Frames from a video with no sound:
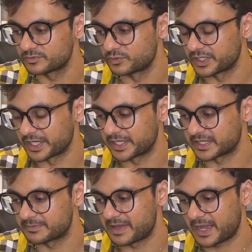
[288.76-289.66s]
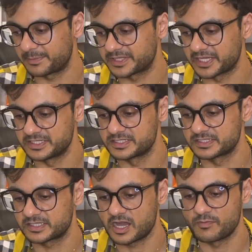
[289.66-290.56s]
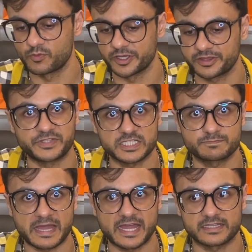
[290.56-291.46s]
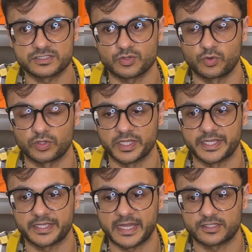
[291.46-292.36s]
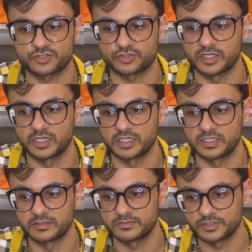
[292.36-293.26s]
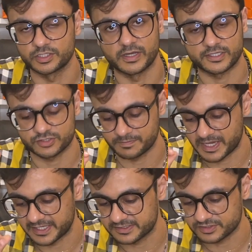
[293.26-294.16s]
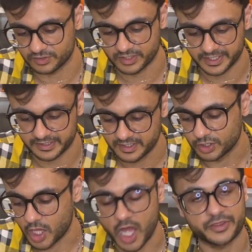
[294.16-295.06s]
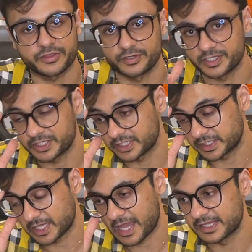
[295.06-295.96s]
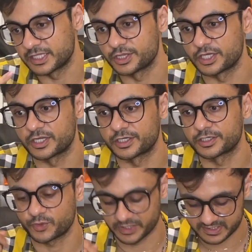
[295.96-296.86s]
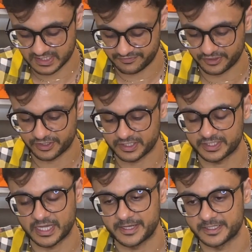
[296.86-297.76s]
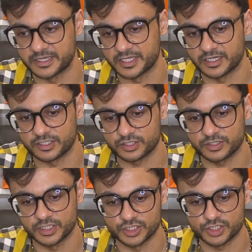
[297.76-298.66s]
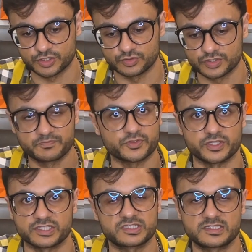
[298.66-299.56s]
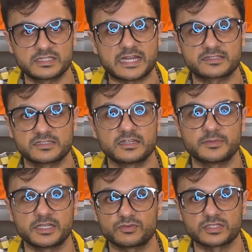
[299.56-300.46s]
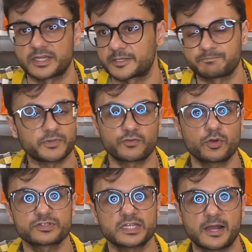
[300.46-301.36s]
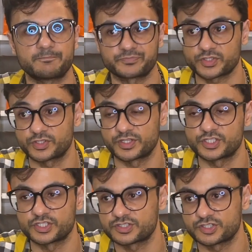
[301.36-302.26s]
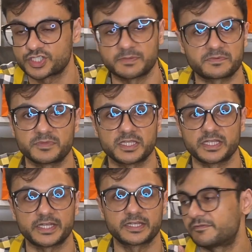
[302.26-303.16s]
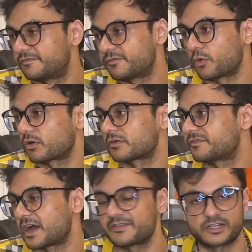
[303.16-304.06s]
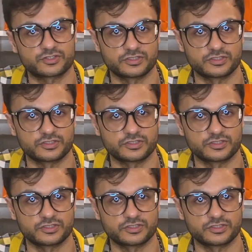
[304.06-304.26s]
when I get them back, but they didn't come with dust bags or like extra you know, extra pikes or like cloth or anything like that in there, or like stuffing or anything like that in there in the shoes. So I just texted him and he was like, of course, yeah. And he just shipped me like 4 or 5 extra